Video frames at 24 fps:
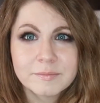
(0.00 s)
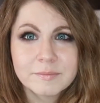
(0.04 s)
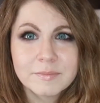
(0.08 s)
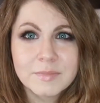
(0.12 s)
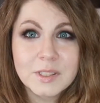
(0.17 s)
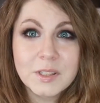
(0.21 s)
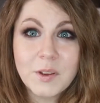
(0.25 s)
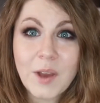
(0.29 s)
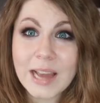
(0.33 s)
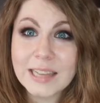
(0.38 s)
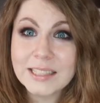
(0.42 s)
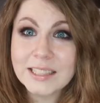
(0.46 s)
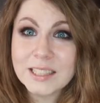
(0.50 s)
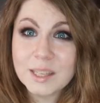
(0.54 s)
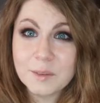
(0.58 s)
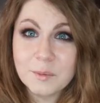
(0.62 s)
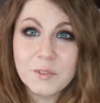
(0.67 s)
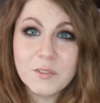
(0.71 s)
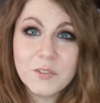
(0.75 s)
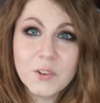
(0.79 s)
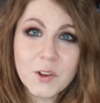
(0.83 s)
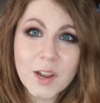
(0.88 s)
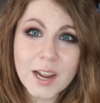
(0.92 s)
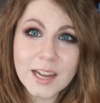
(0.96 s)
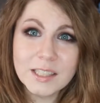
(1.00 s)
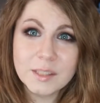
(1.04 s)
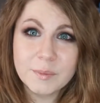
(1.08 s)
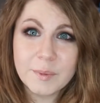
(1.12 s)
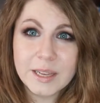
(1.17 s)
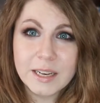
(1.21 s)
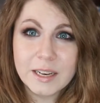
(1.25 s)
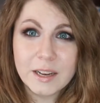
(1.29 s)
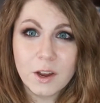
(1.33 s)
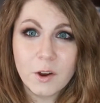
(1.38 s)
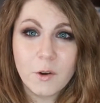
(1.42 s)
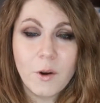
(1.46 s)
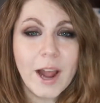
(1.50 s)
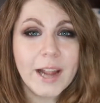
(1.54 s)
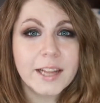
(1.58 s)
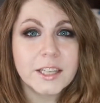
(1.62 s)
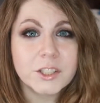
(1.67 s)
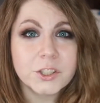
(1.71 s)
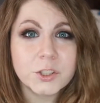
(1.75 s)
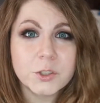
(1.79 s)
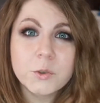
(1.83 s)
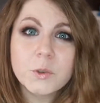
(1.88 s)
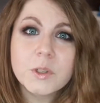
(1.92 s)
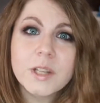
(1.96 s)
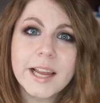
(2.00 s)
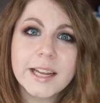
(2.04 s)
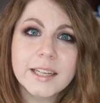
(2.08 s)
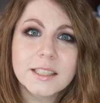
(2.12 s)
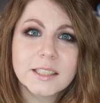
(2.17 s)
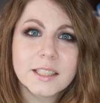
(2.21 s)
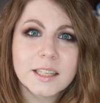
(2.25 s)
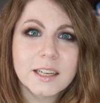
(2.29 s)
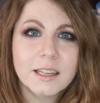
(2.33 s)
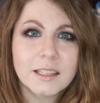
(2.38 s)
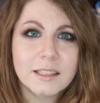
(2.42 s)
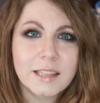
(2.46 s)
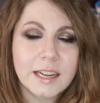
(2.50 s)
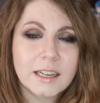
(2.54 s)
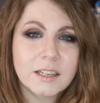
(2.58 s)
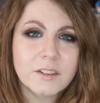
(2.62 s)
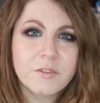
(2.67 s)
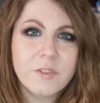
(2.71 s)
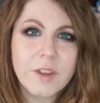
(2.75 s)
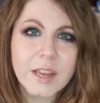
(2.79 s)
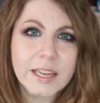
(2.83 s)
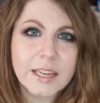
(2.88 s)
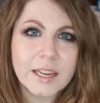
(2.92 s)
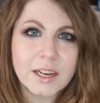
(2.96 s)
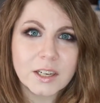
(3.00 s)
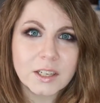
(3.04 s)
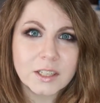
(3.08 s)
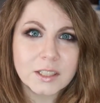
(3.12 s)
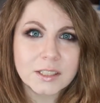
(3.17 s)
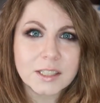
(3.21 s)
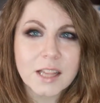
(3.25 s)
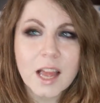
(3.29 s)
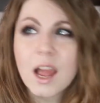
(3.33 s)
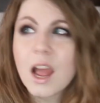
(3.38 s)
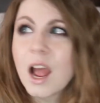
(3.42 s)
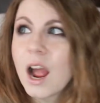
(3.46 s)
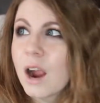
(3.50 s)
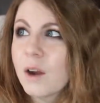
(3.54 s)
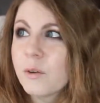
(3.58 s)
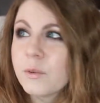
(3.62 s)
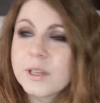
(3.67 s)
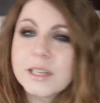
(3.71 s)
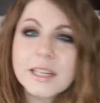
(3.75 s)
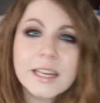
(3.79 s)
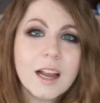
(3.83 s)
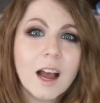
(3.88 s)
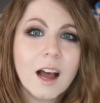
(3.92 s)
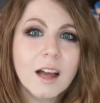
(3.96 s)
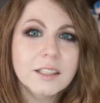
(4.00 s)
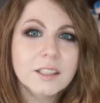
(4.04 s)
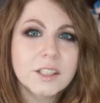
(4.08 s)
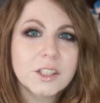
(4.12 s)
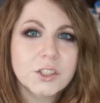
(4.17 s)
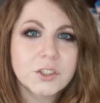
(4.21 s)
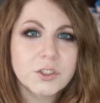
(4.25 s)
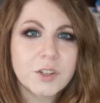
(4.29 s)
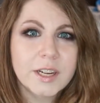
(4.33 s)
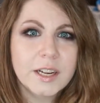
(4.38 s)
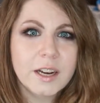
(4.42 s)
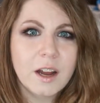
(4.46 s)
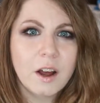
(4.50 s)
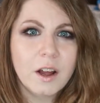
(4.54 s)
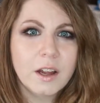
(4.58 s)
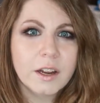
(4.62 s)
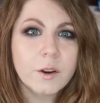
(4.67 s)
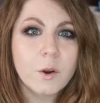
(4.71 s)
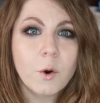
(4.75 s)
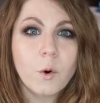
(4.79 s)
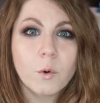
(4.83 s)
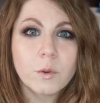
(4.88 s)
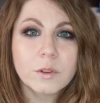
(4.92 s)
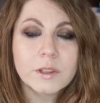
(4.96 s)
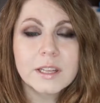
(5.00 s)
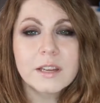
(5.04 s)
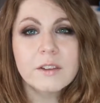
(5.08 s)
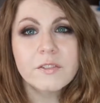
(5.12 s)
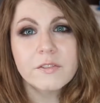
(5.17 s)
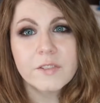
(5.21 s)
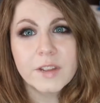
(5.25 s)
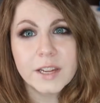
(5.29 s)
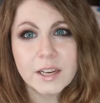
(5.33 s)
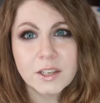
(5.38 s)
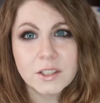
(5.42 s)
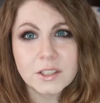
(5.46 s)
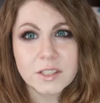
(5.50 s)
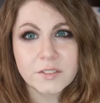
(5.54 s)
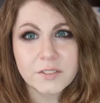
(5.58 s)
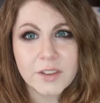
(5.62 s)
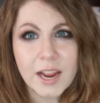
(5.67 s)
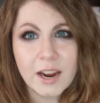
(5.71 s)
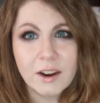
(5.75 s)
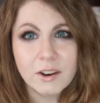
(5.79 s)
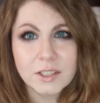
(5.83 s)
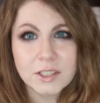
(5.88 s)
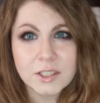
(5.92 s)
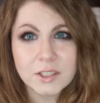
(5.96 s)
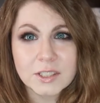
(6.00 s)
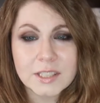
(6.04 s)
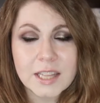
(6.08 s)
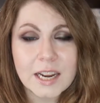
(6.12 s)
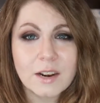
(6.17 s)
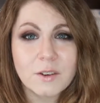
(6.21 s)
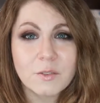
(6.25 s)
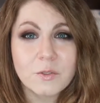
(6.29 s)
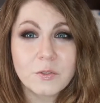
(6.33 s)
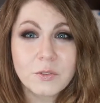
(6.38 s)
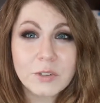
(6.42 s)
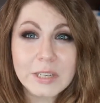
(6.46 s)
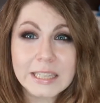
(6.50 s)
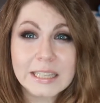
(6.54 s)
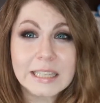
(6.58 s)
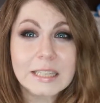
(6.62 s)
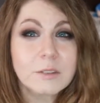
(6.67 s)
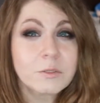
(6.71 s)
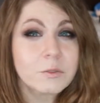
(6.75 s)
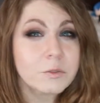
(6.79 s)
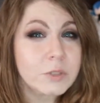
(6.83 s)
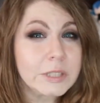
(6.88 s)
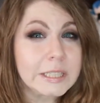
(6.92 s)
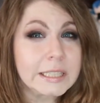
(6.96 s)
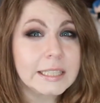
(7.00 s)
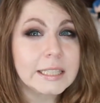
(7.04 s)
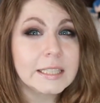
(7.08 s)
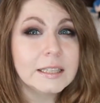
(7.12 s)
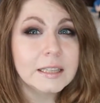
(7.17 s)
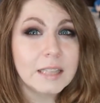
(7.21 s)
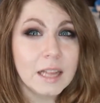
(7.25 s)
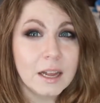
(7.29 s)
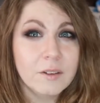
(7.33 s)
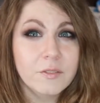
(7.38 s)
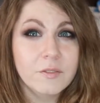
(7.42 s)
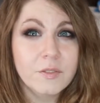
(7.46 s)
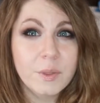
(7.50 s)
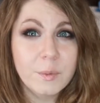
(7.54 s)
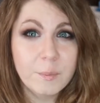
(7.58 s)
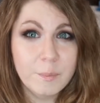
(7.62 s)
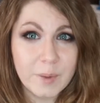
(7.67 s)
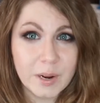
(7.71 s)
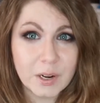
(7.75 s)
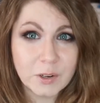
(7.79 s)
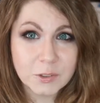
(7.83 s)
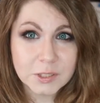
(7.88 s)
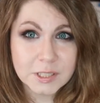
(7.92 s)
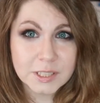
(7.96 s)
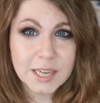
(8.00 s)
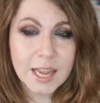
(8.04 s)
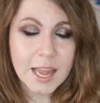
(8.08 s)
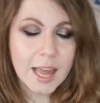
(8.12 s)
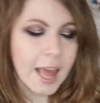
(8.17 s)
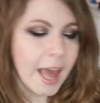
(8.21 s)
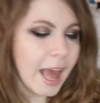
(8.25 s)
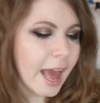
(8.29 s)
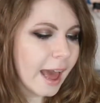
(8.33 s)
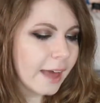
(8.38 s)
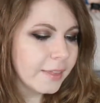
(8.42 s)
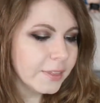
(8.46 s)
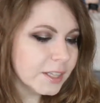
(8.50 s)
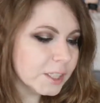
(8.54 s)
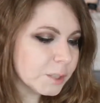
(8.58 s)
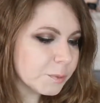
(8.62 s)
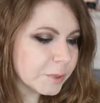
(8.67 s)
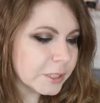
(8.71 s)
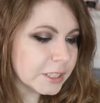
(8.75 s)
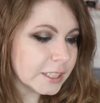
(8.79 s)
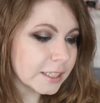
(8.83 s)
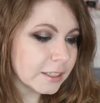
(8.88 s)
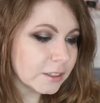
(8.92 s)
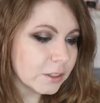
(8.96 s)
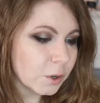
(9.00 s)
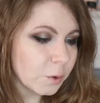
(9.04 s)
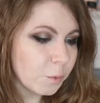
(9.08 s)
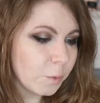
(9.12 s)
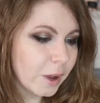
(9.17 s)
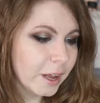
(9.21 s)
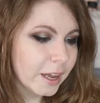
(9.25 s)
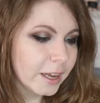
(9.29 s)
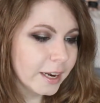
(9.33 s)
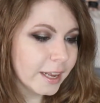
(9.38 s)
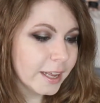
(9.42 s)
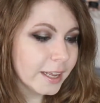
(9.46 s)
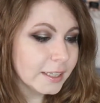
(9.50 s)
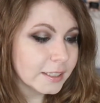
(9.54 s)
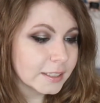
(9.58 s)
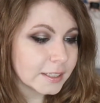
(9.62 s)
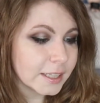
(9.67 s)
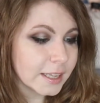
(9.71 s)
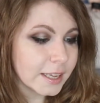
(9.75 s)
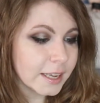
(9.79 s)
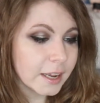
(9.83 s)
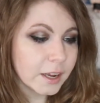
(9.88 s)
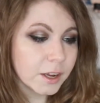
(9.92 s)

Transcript: So as some of you guys may know, I do like to collect figures. I really concentrate on only figures of characters that I really love the most. And this particular one is the